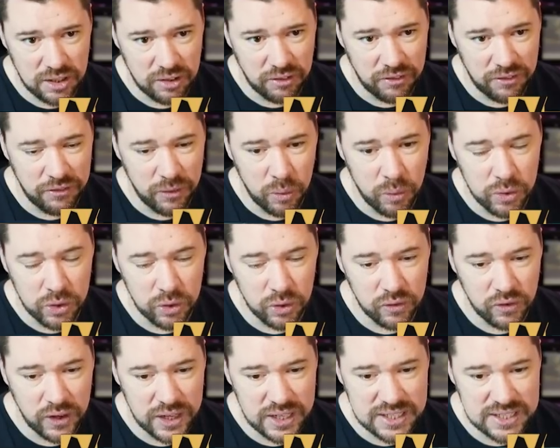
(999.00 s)
full
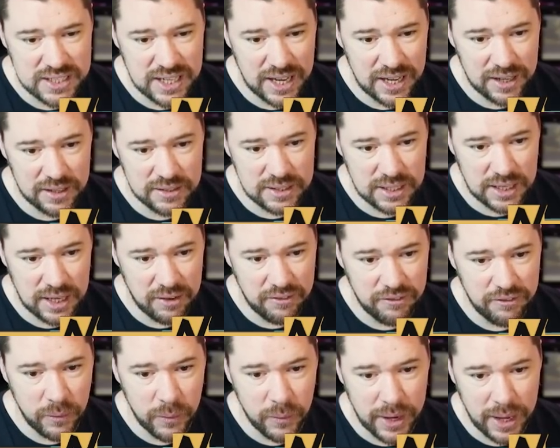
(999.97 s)
Juve set to get
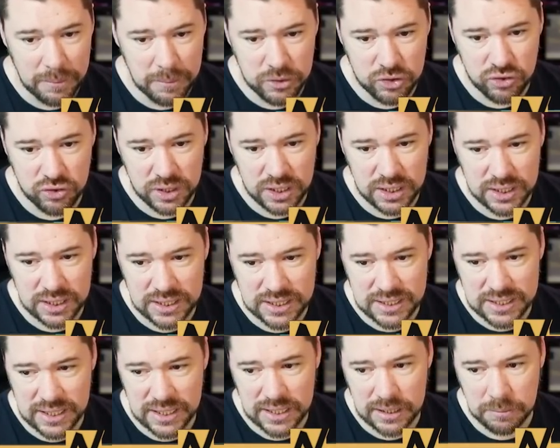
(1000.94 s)
full chemistry in this
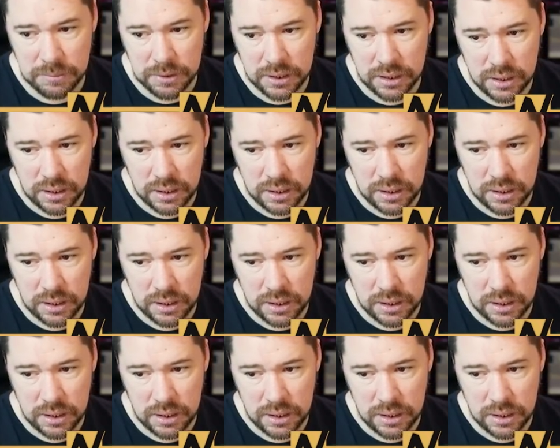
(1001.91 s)
team.